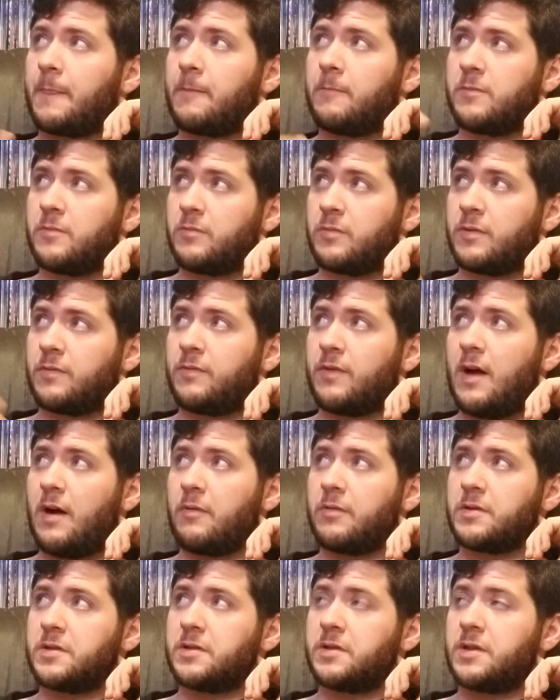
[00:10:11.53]
with
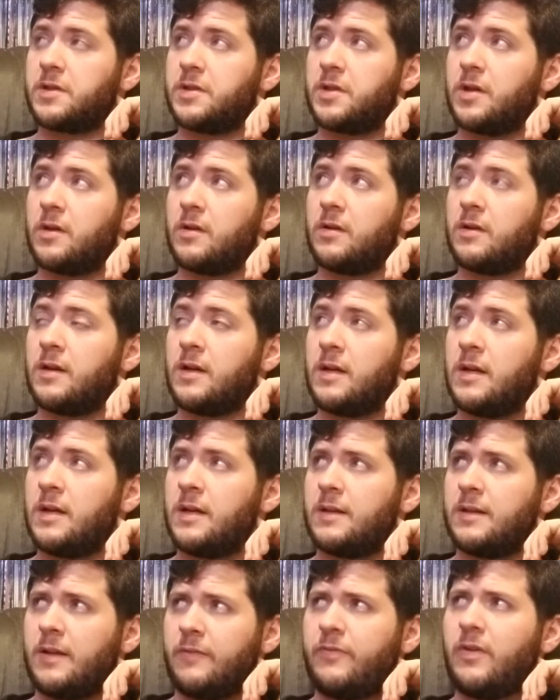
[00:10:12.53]
Flowers in the Dirt.
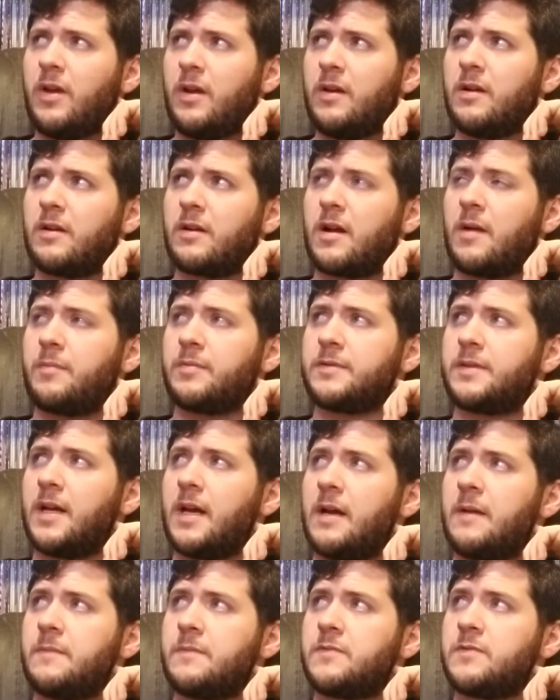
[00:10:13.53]
They've done it a couple
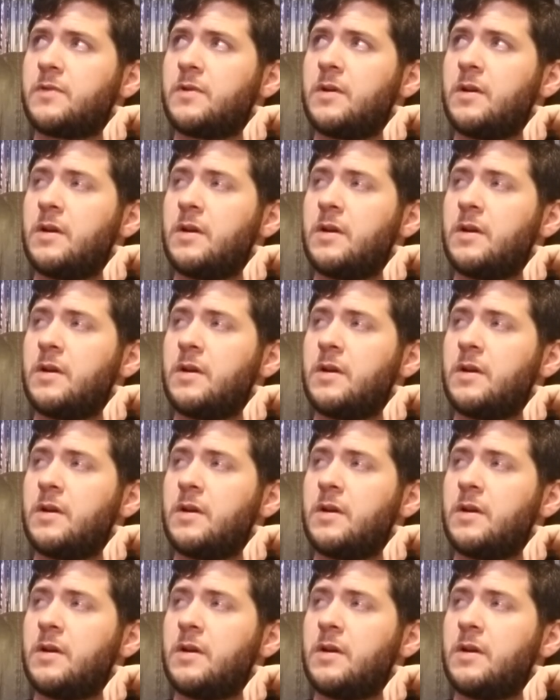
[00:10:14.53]
times.